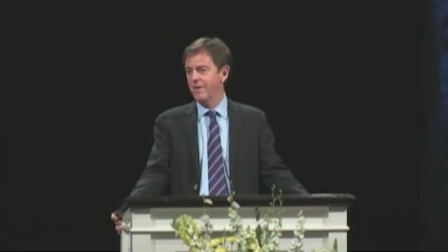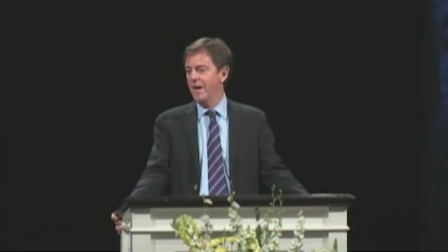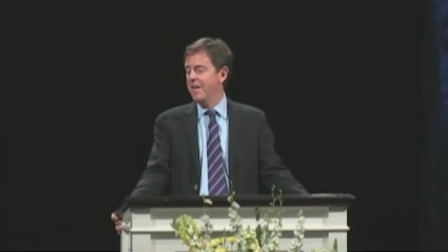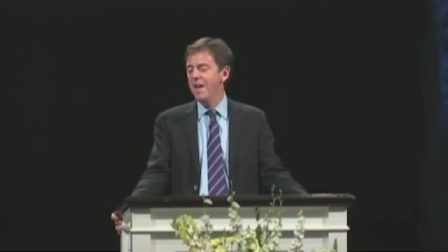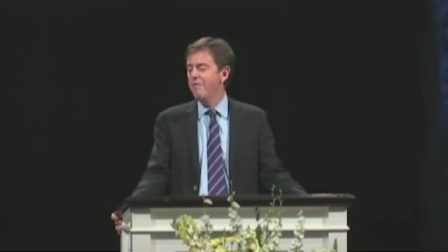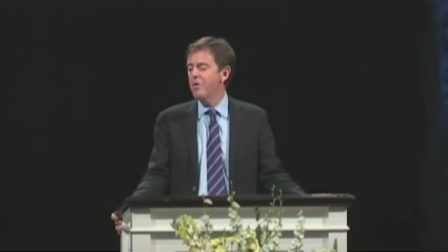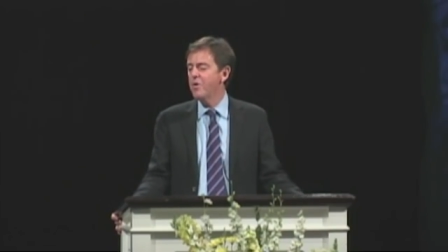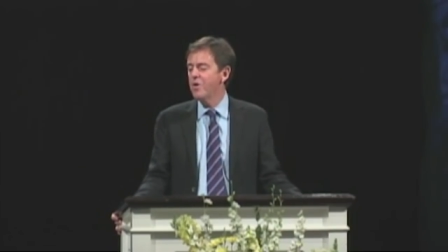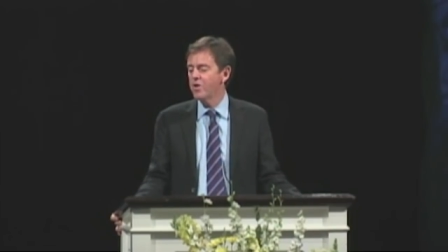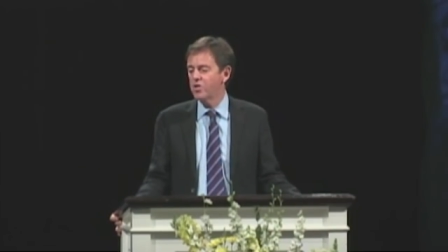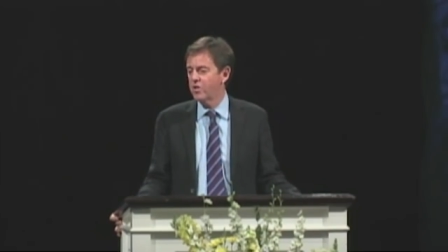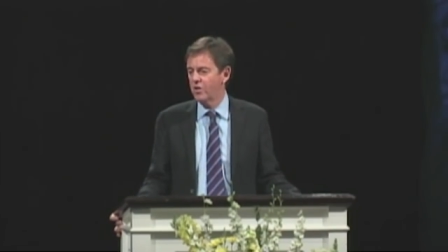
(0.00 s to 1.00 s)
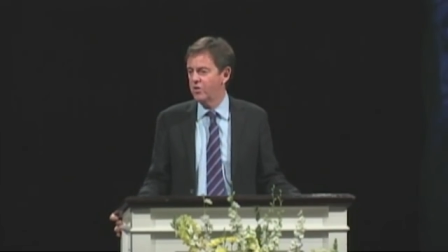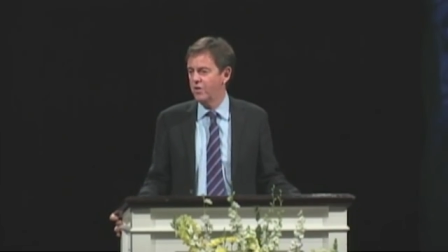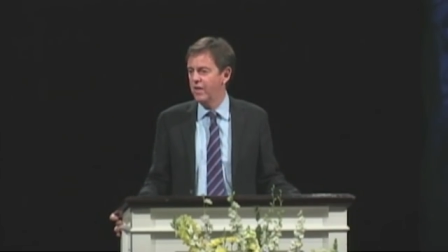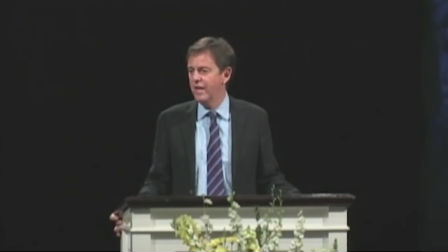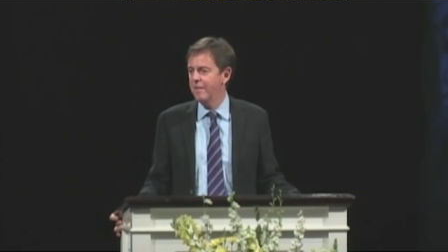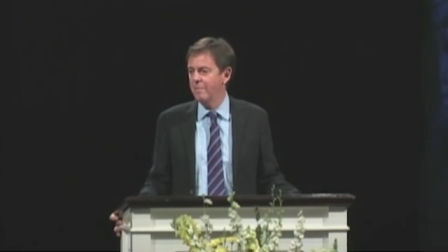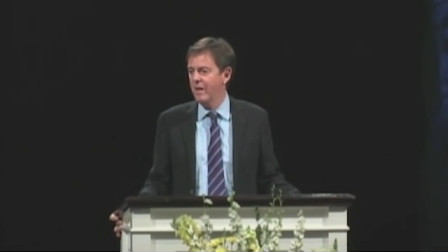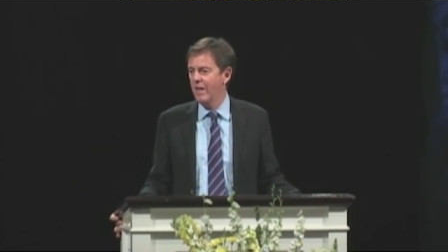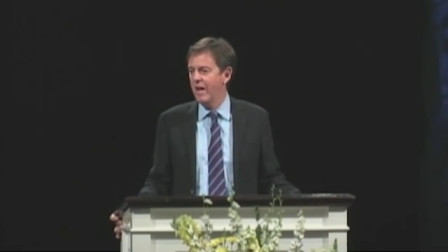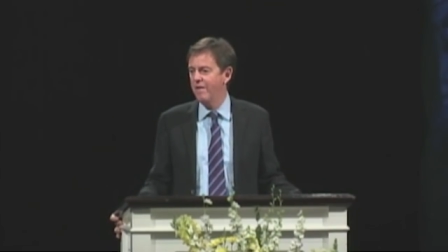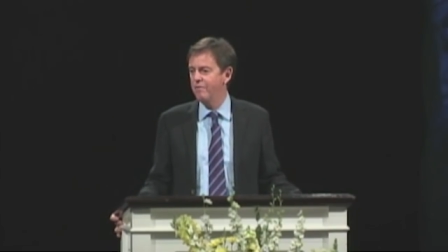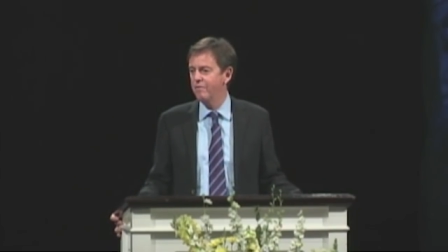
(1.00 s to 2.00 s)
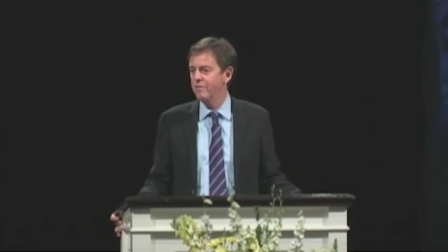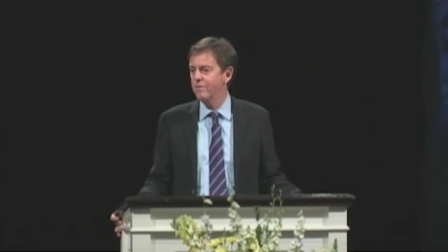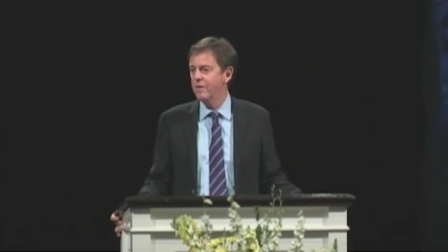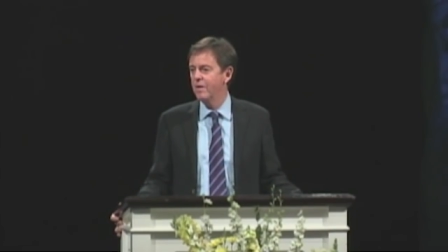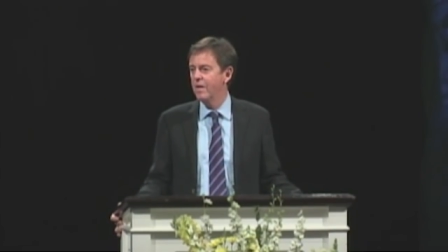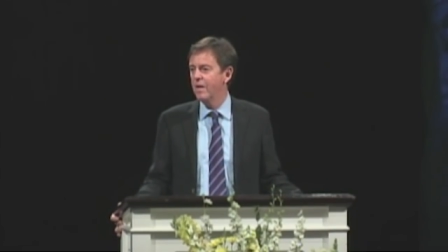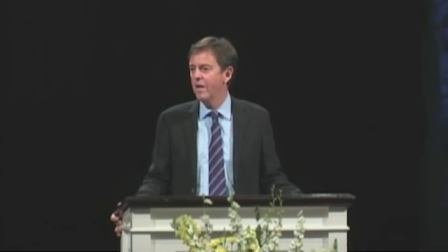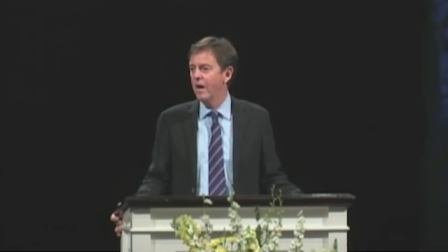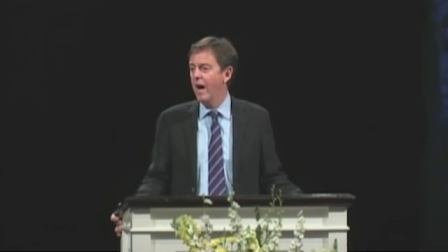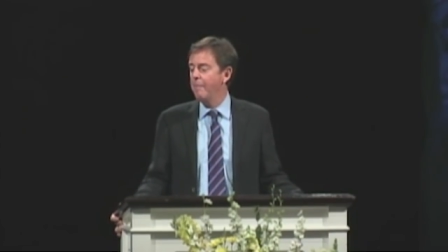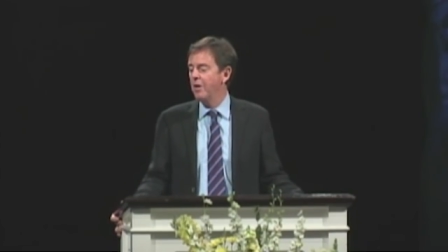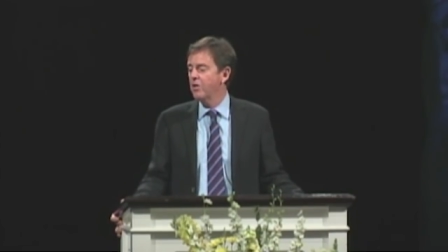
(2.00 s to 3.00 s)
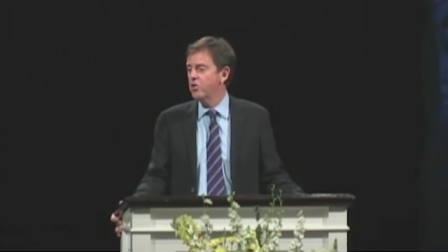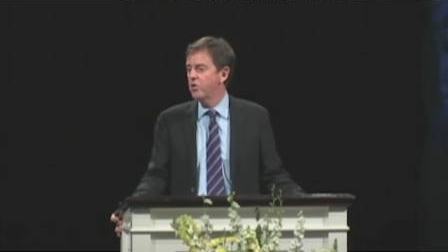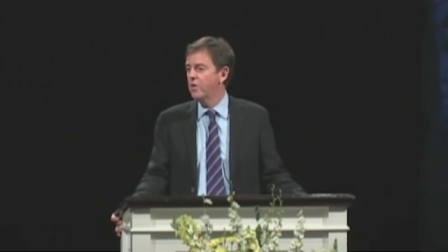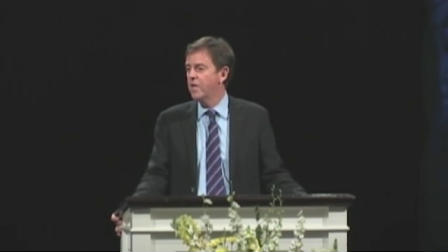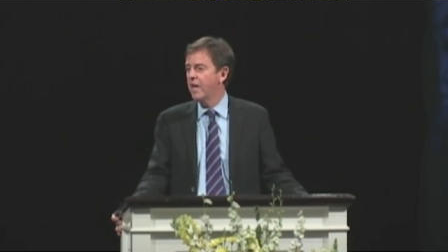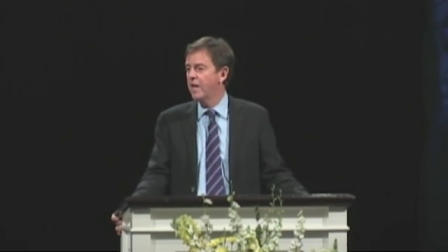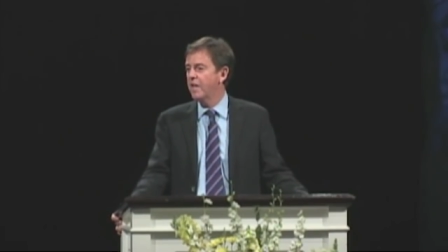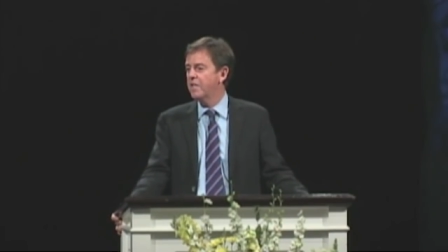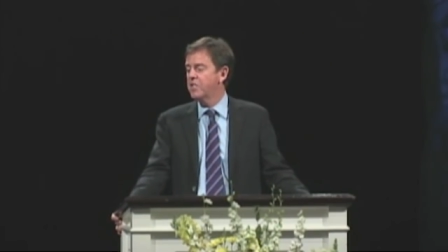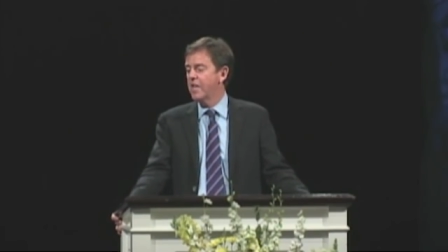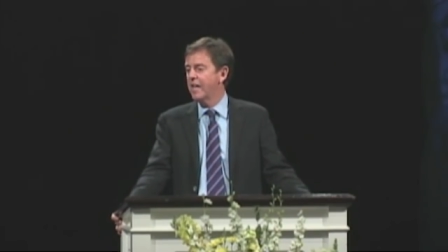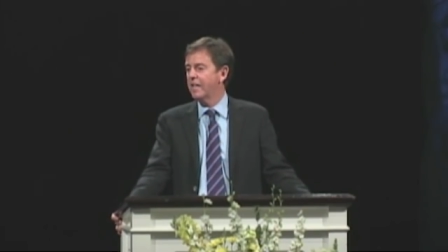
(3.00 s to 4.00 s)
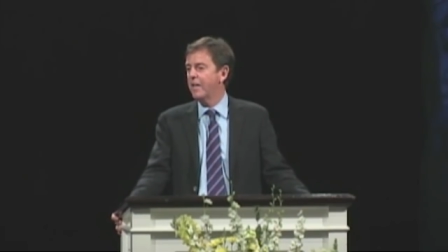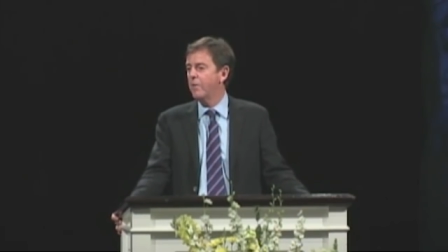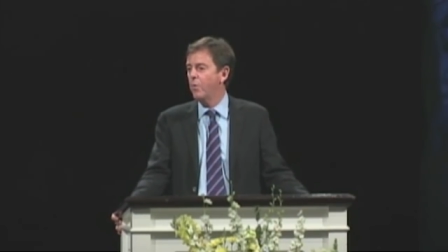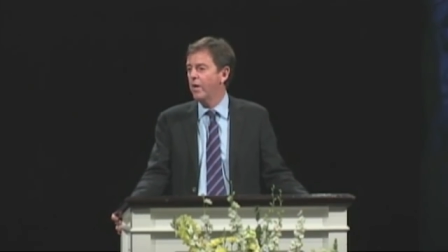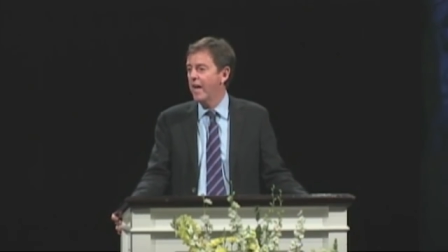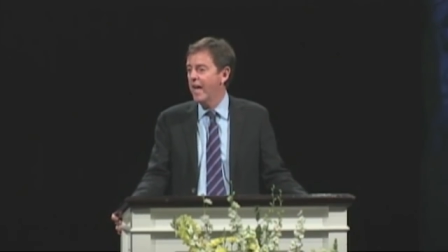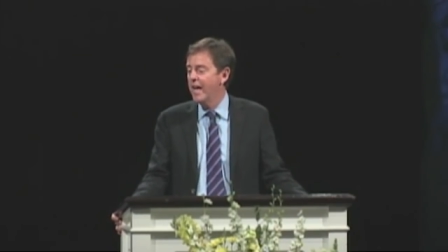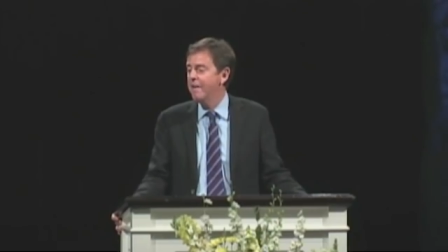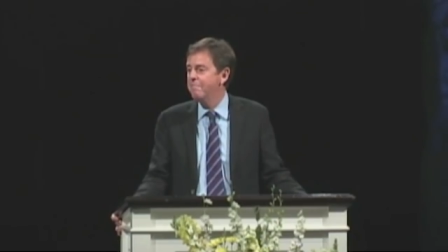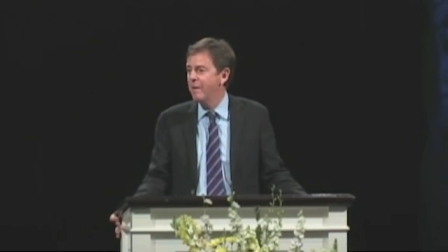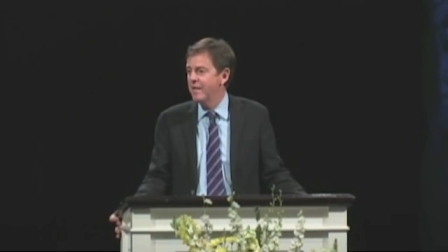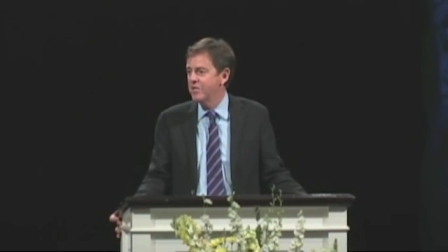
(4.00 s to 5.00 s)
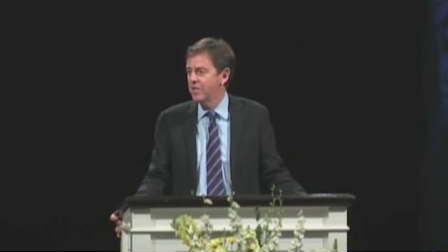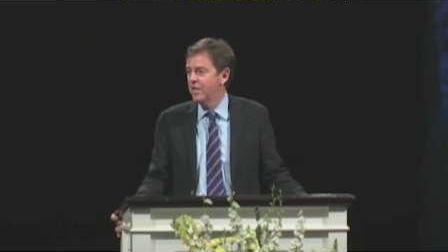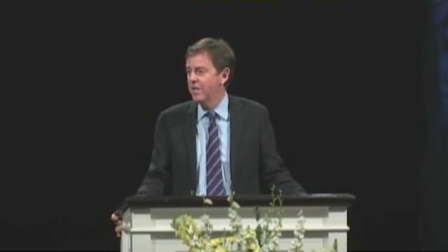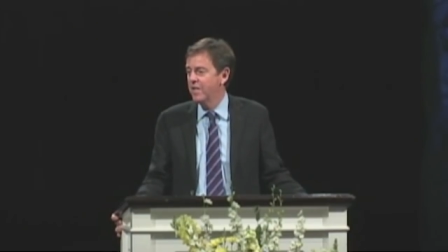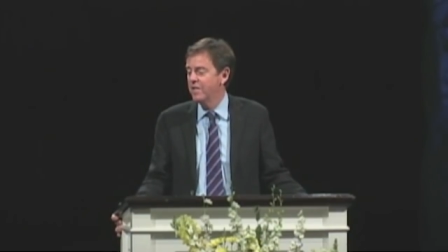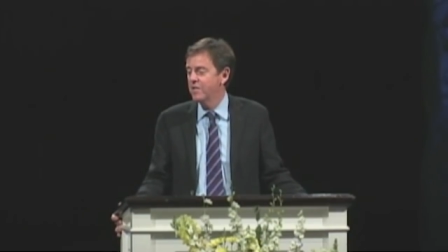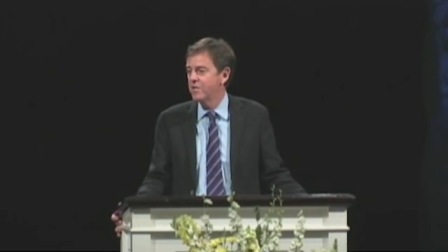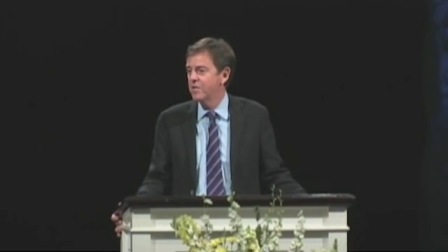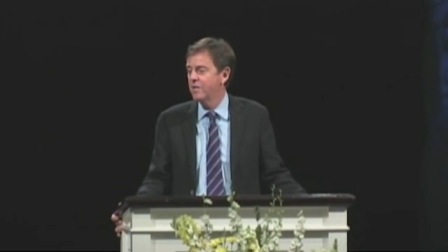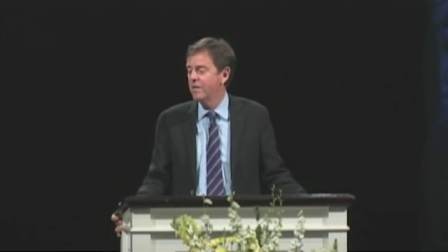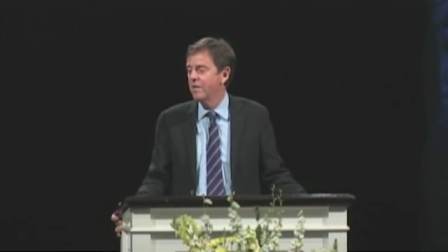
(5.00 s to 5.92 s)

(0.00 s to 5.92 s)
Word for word: I'd never heard such a thing in my life. I'm not sure yet exactly what a handbasket is.